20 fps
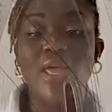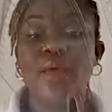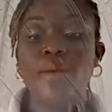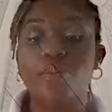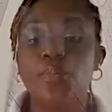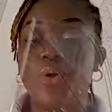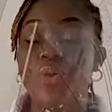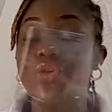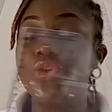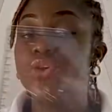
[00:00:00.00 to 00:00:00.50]

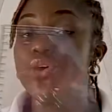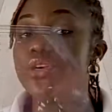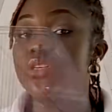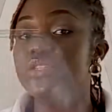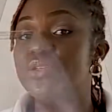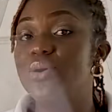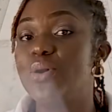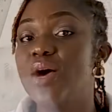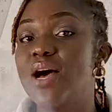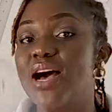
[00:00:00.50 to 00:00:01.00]
but you
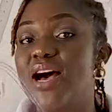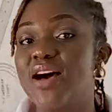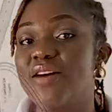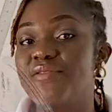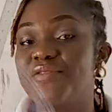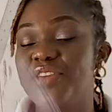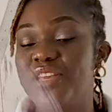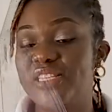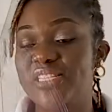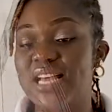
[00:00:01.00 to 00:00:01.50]
also
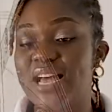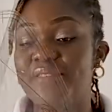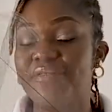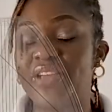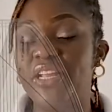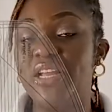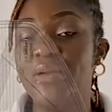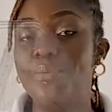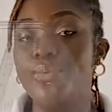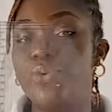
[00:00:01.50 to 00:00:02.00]
have it
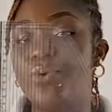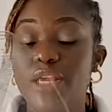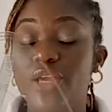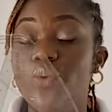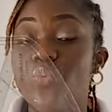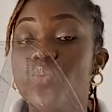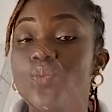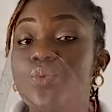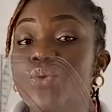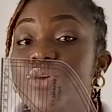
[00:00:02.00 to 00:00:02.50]
available
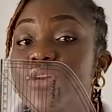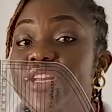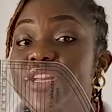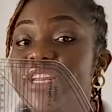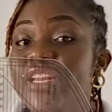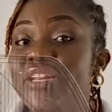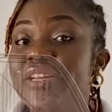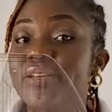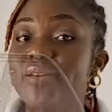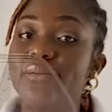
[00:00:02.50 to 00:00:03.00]
in
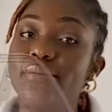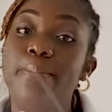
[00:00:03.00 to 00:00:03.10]
wooden,